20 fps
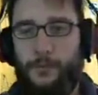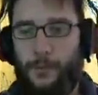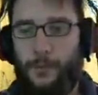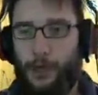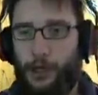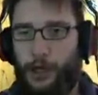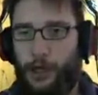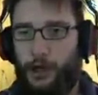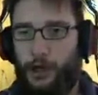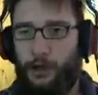
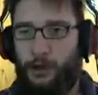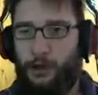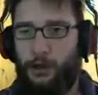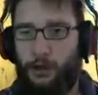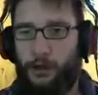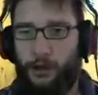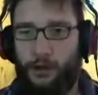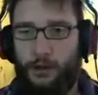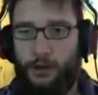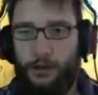Hail. And
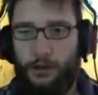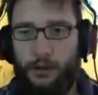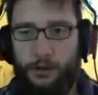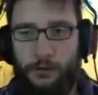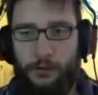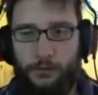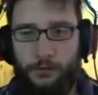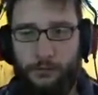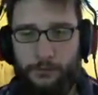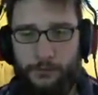how are you?
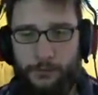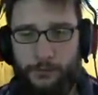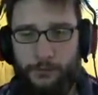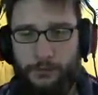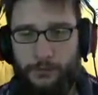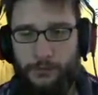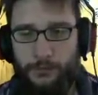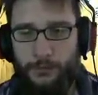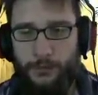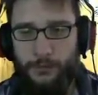Can I
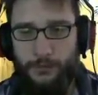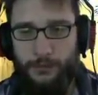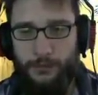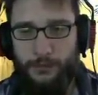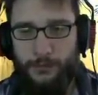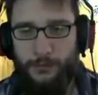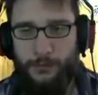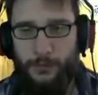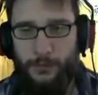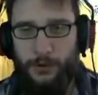help you?
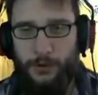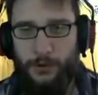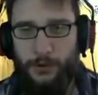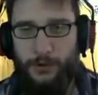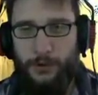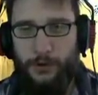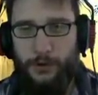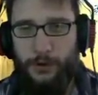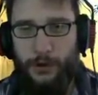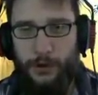
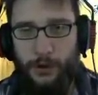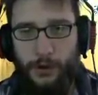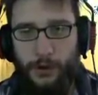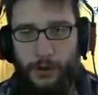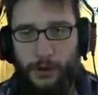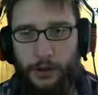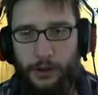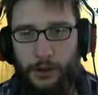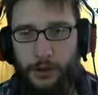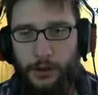
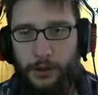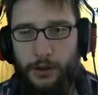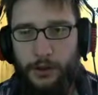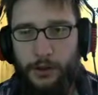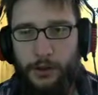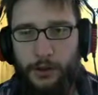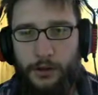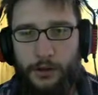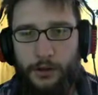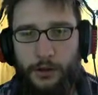May
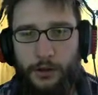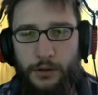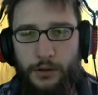you walk